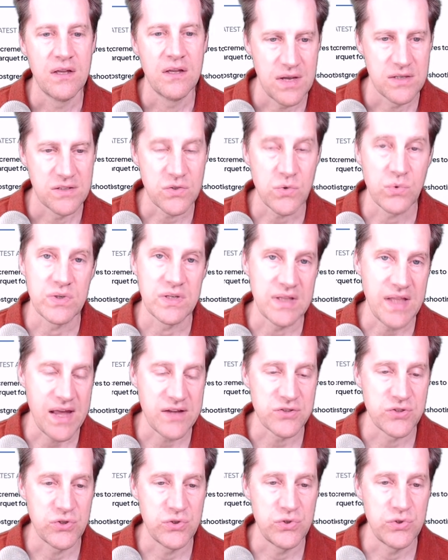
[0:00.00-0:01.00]
so it
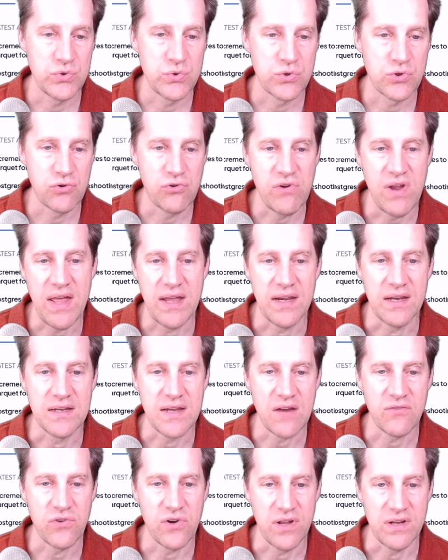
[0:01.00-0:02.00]
allows you to create a
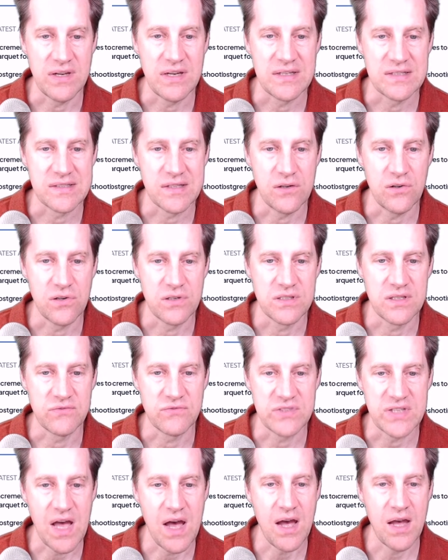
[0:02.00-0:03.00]
never-ending series of
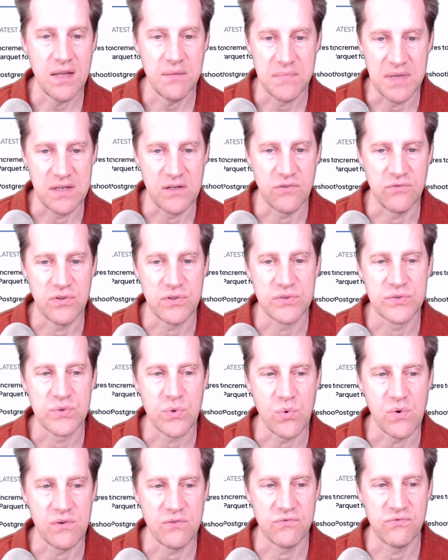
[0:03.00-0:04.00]
time intervals
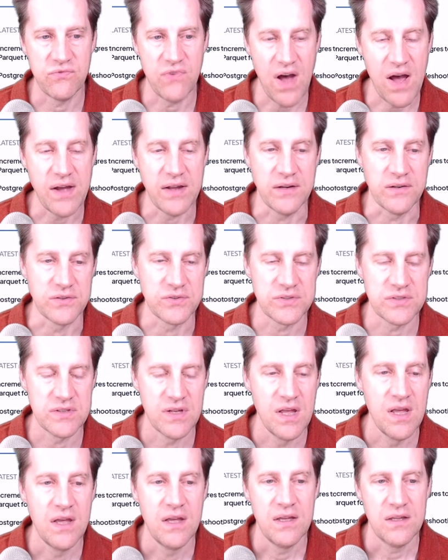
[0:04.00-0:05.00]
or files
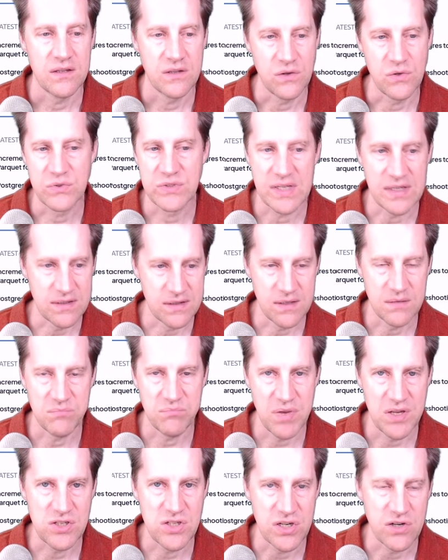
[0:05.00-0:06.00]
using the
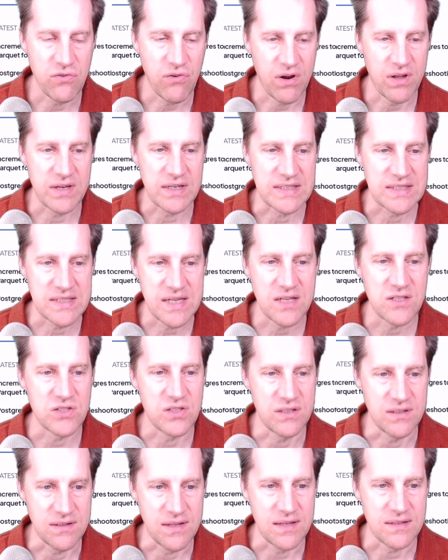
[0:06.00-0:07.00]
pgcron
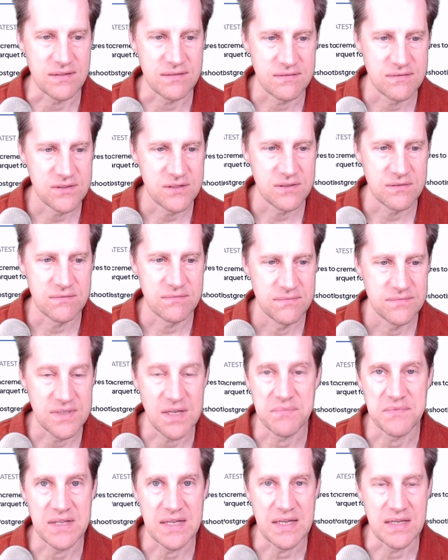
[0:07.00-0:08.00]
extension. That's
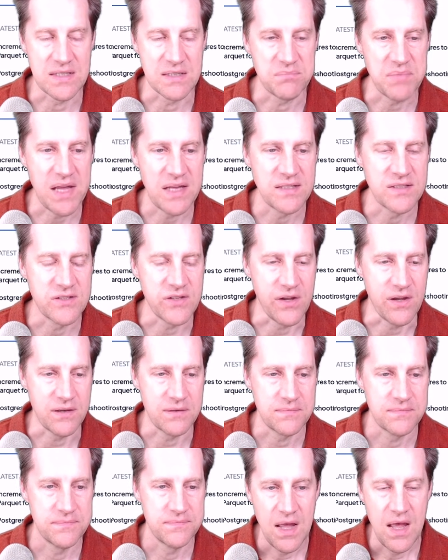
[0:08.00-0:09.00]
something it depends on.
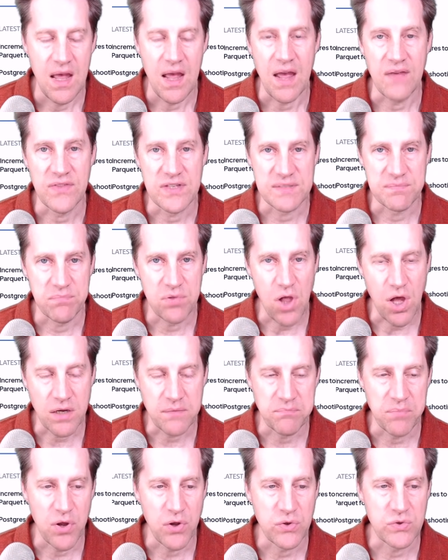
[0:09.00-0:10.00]
And this
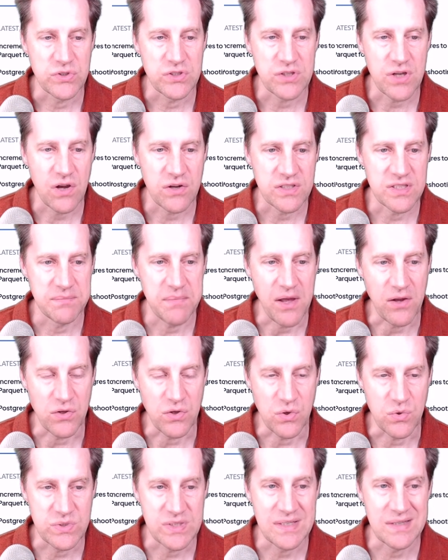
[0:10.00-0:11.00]
blog post talks about
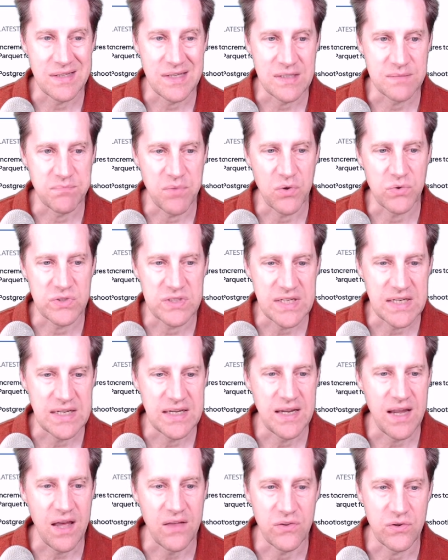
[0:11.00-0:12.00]
using these both
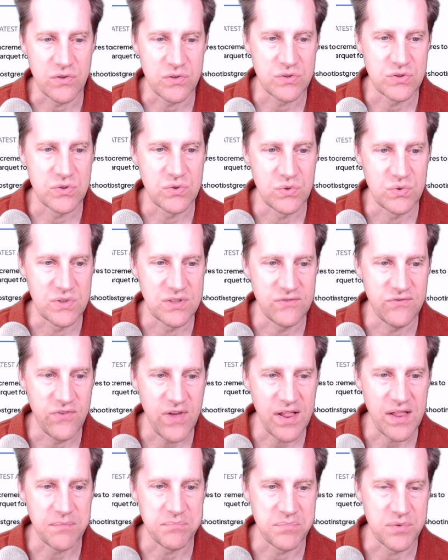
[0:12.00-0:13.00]
together to
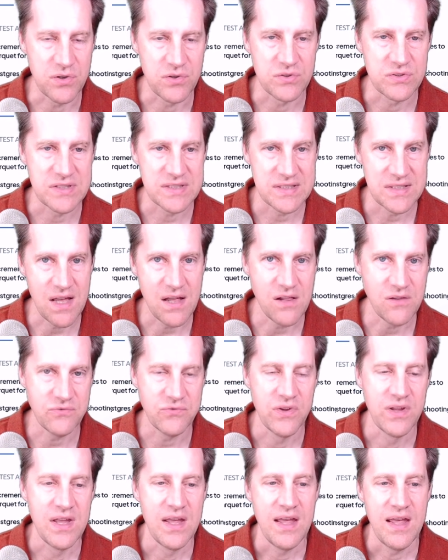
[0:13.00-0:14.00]
develop yourself
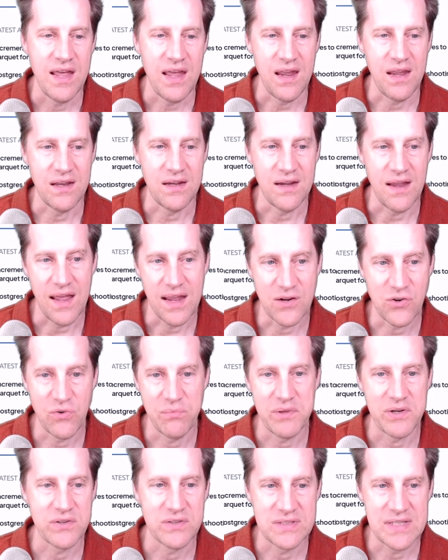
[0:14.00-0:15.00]
an
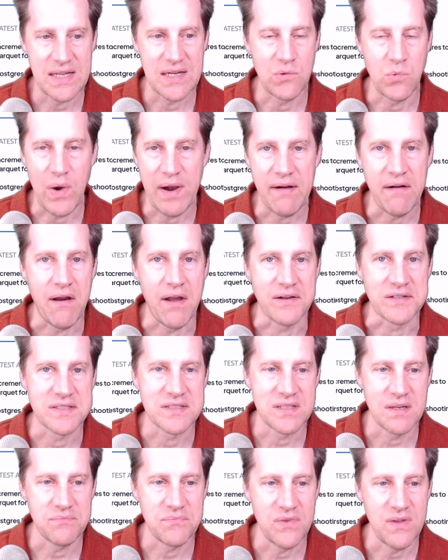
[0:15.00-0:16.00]
incremental data warehouse,
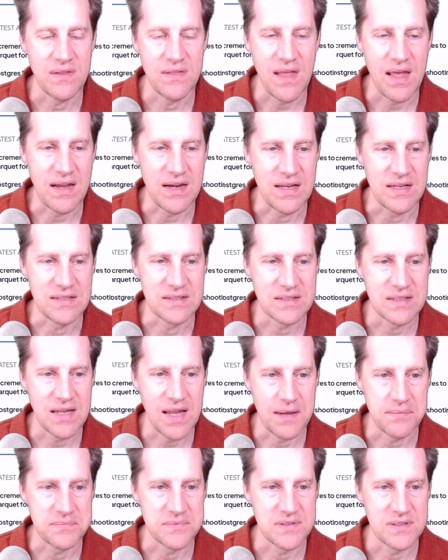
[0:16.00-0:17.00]
something that is
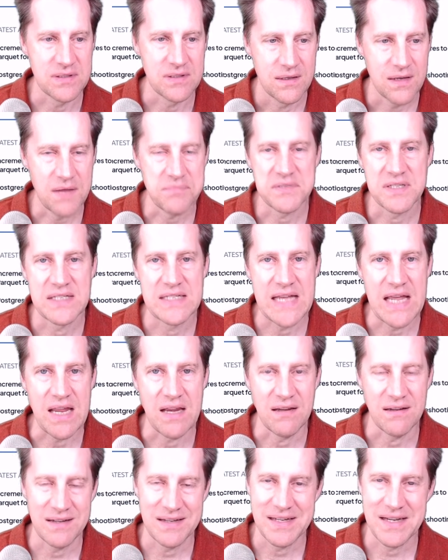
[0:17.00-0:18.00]
kept up to
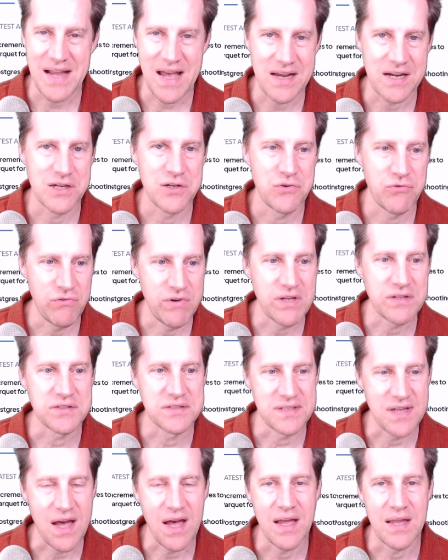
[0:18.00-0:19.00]
date, not in real
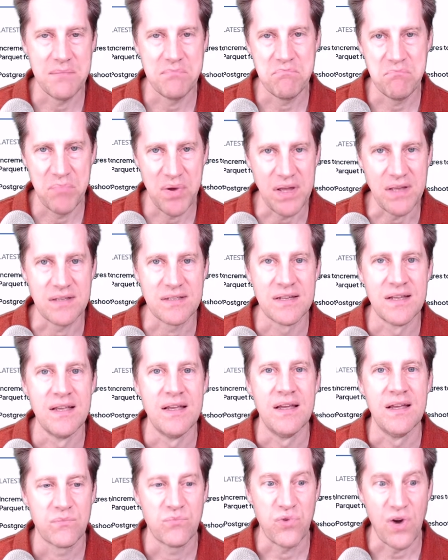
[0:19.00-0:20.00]
time, but
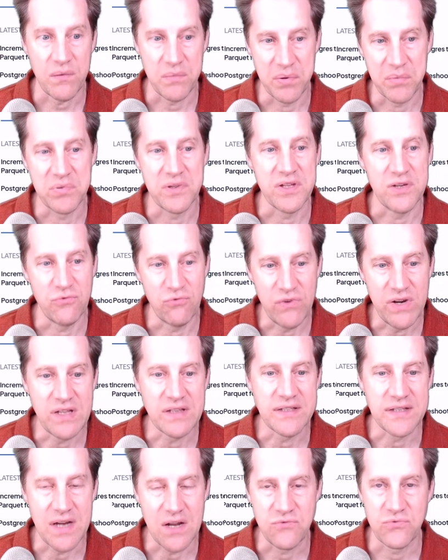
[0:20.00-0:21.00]
probably real
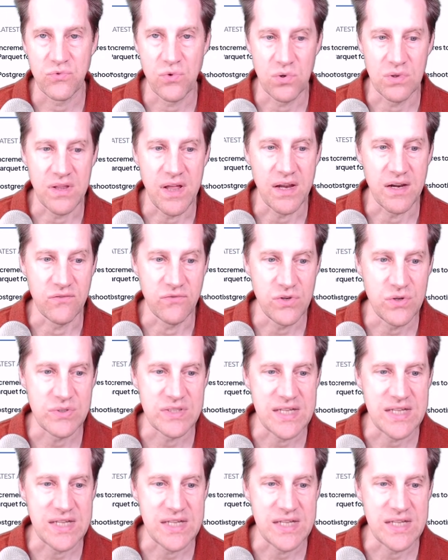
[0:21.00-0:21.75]
enough for a lot of use